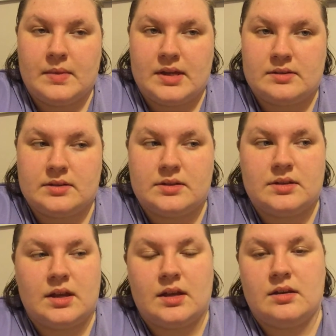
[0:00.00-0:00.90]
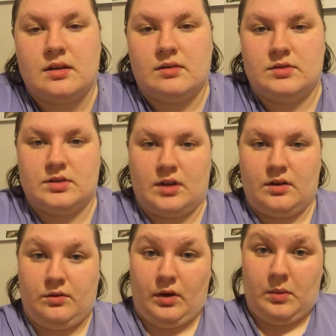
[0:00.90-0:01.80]
instead of just
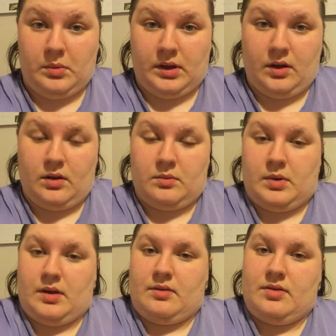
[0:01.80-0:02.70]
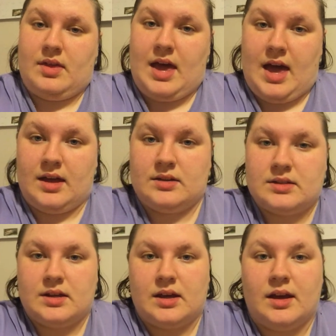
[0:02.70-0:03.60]
kind of rambling on about
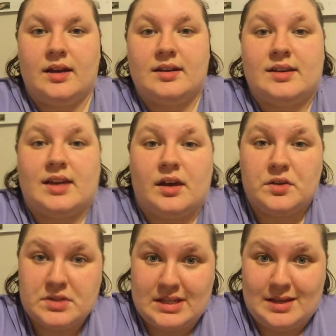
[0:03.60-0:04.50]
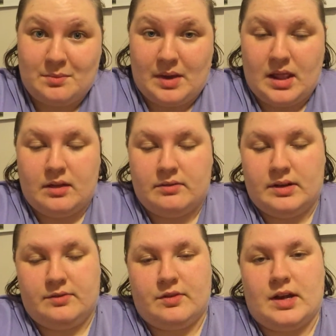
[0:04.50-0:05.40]
that, Kelsey, my
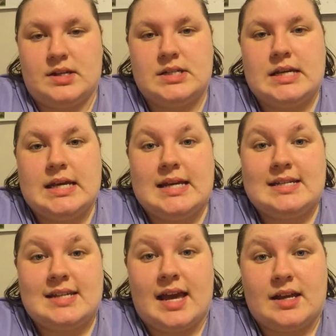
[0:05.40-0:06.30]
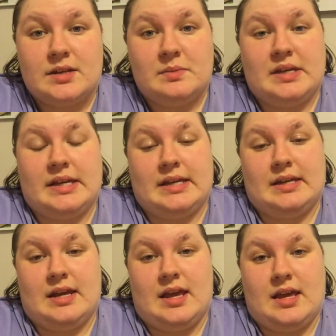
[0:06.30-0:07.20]
lovely friend, tagged me
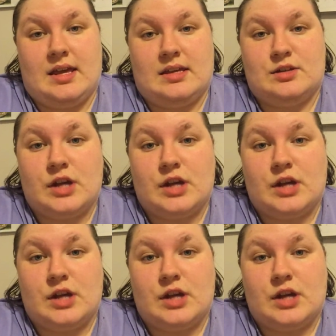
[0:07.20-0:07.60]
in a